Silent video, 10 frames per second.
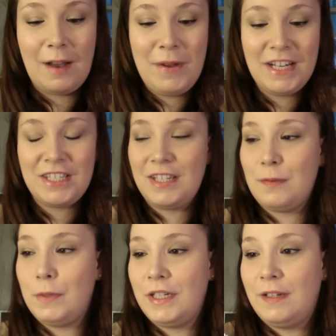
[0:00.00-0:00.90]
I'm actually
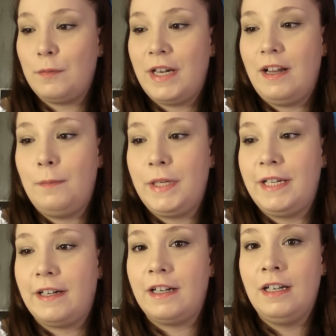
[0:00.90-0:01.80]
going to put him right up
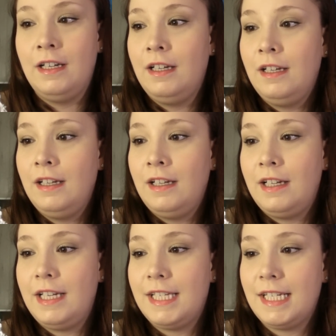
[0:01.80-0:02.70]
here.
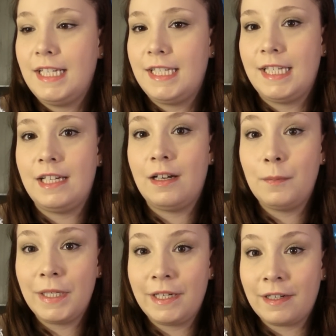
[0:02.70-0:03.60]
He's going to sit
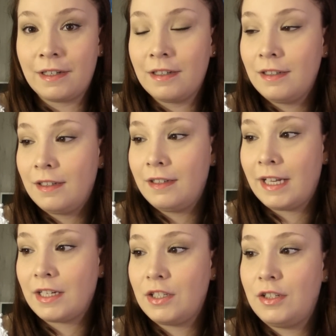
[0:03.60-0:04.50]
up here
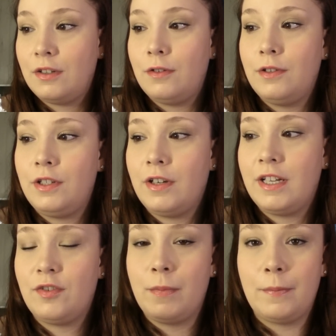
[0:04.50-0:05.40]
next to, do you
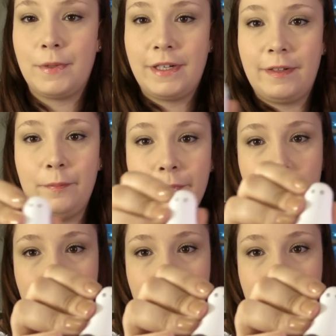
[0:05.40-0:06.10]
guys remember him?